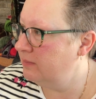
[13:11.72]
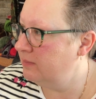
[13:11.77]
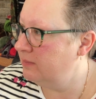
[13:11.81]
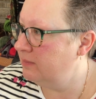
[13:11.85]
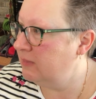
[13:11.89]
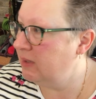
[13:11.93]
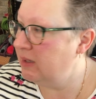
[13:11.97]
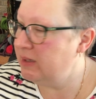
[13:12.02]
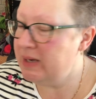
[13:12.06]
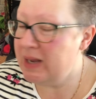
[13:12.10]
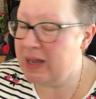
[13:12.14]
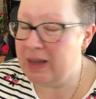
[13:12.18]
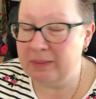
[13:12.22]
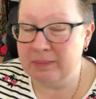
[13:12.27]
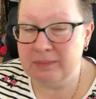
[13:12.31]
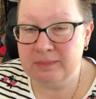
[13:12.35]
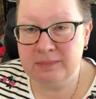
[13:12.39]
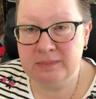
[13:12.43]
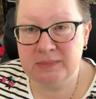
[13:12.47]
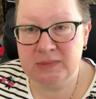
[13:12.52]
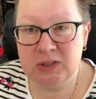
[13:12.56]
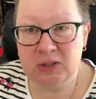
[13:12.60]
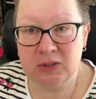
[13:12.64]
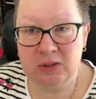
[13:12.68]
yeah,
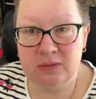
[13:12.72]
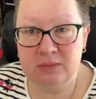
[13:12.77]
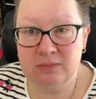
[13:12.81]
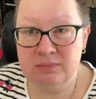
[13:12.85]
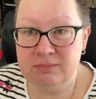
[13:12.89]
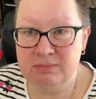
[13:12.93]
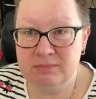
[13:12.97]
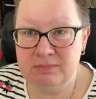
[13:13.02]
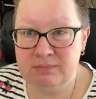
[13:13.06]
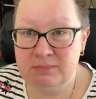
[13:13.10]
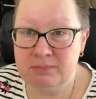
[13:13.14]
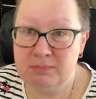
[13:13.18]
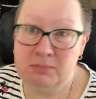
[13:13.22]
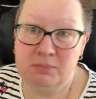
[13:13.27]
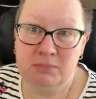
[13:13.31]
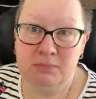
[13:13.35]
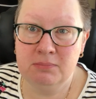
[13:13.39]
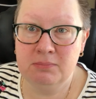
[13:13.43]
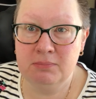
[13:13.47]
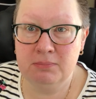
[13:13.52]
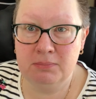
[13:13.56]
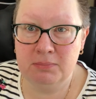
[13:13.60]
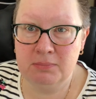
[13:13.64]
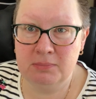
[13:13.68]
so
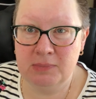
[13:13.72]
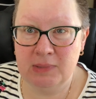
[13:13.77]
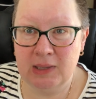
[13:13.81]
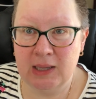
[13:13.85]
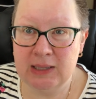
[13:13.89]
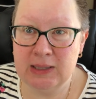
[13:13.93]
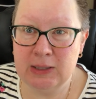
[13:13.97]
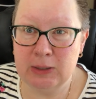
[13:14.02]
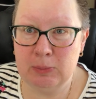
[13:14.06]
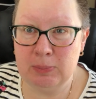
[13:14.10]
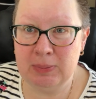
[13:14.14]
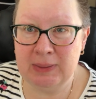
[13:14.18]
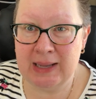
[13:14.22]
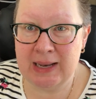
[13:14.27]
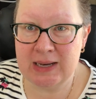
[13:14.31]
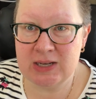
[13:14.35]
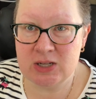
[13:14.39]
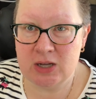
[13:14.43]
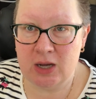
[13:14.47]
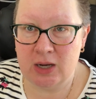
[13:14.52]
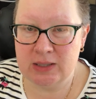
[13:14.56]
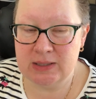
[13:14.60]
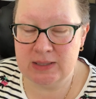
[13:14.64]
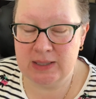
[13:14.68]
a little plant
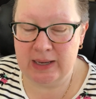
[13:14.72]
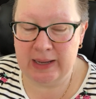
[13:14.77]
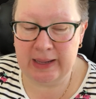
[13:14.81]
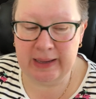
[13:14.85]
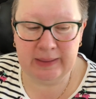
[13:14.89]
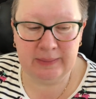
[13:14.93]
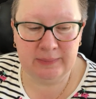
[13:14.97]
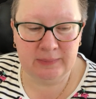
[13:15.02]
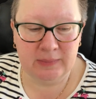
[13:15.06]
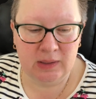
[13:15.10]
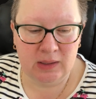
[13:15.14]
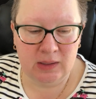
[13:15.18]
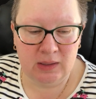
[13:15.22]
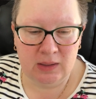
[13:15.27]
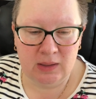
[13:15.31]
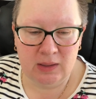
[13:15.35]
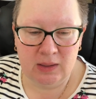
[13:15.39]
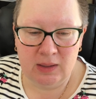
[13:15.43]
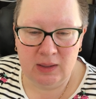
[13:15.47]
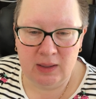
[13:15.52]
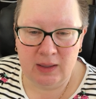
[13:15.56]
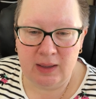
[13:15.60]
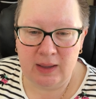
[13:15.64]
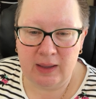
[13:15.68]
talk today.
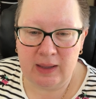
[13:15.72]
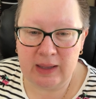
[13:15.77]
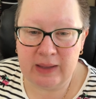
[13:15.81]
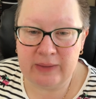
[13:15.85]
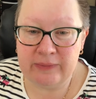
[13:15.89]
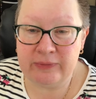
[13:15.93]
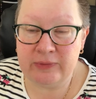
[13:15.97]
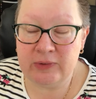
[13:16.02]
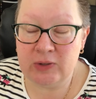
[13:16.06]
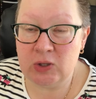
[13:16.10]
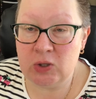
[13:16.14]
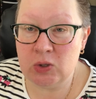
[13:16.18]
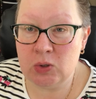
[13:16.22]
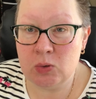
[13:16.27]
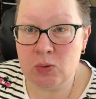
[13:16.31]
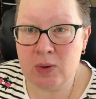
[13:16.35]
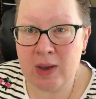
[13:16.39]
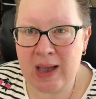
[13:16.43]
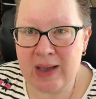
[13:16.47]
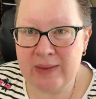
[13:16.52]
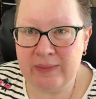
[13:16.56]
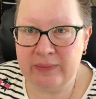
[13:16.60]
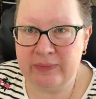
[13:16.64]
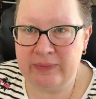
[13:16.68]
If you
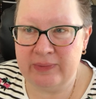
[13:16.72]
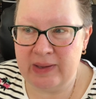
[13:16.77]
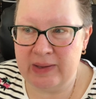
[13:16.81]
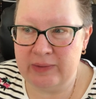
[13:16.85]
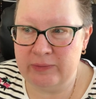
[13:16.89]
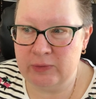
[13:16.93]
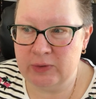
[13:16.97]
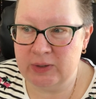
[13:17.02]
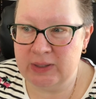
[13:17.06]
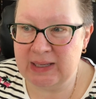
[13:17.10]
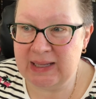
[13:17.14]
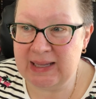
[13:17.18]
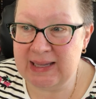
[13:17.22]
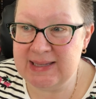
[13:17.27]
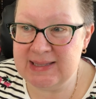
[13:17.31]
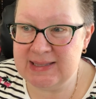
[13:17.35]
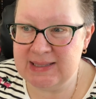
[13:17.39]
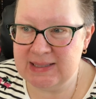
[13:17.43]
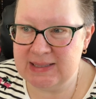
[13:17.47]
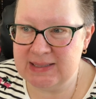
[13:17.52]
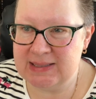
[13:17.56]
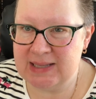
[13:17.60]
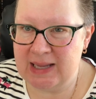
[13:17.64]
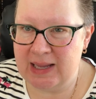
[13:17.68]
have a favorite
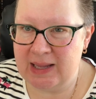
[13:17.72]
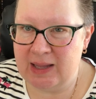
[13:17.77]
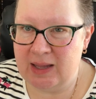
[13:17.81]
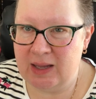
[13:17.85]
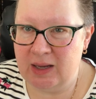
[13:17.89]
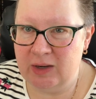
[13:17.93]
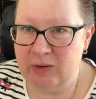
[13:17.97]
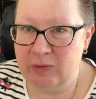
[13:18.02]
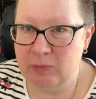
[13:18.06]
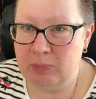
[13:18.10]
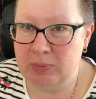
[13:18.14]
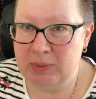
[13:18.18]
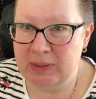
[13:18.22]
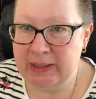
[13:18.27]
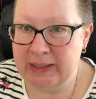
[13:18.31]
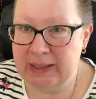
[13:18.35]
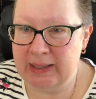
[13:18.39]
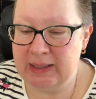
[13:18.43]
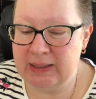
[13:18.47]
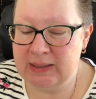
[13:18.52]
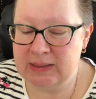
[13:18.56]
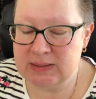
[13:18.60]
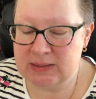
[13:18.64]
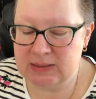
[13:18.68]
easy to take care of
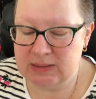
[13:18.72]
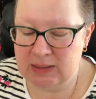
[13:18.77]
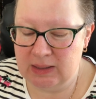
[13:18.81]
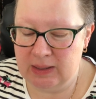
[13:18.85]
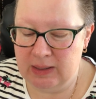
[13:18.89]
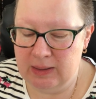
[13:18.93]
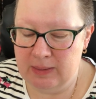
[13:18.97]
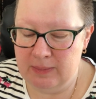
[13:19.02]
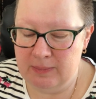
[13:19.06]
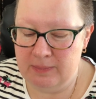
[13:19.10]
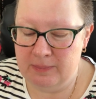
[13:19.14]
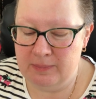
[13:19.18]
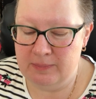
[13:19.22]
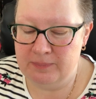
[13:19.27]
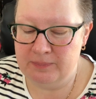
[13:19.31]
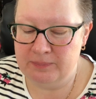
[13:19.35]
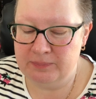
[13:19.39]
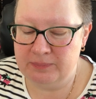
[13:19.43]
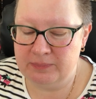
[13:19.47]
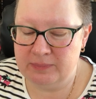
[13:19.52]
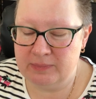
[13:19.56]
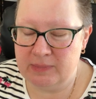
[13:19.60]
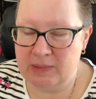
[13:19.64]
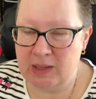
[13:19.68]
plant and
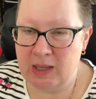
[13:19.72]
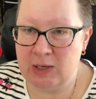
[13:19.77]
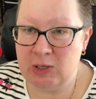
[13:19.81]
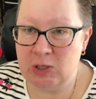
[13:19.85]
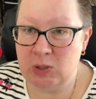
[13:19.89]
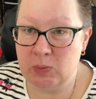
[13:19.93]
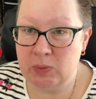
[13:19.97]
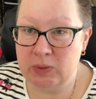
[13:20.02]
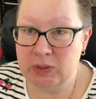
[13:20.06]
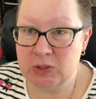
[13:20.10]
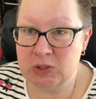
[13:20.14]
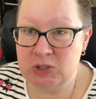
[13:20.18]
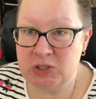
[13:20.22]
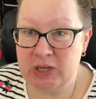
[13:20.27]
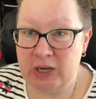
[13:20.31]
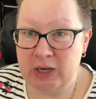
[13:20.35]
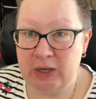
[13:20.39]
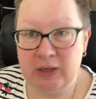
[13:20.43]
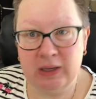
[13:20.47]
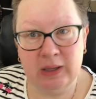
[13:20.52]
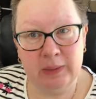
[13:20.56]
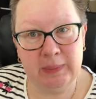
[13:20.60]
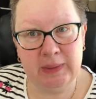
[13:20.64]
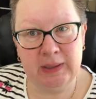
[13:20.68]
you want to
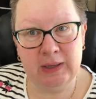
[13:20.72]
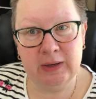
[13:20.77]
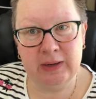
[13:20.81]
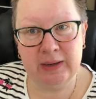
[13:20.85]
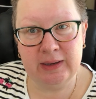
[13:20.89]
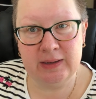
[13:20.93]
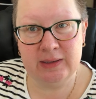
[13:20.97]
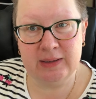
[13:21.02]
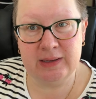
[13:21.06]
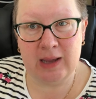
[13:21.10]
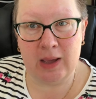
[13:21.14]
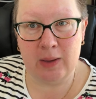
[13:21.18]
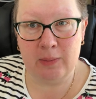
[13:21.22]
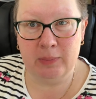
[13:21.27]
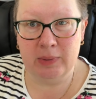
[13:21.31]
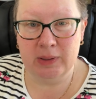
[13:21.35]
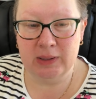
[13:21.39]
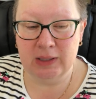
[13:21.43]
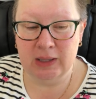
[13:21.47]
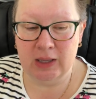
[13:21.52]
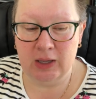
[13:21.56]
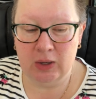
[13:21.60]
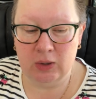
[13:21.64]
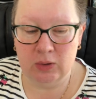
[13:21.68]
share, let me know down
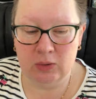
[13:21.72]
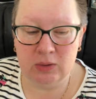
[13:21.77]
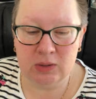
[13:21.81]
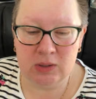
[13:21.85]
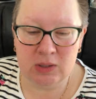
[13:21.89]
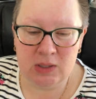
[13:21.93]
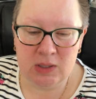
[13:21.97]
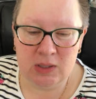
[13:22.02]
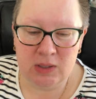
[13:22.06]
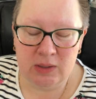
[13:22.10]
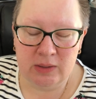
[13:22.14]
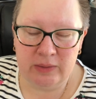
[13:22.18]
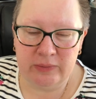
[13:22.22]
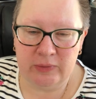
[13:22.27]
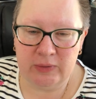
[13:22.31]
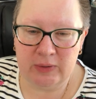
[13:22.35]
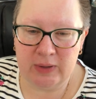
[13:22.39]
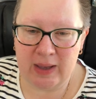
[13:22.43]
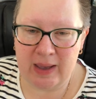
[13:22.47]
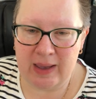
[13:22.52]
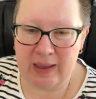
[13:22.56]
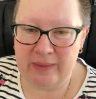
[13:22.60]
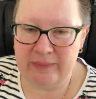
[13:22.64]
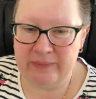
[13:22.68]
below. If you
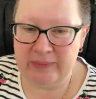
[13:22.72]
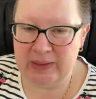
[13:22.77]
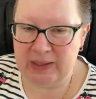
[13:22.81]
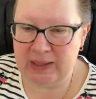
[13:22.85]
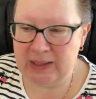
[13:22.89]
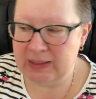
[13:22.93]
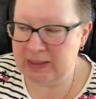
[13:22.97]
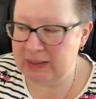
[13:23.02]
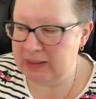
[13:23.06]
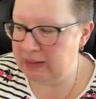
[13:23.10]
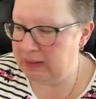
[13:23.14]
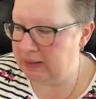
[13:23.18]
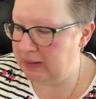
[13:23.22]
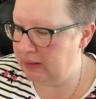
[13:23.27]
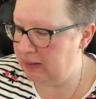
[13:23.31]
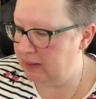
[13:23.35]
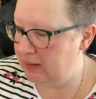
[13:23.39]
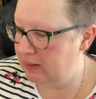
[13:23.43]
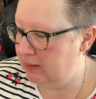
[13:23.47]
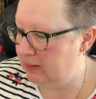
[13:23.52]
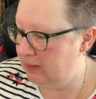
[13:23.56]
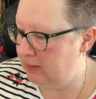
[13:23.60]
have any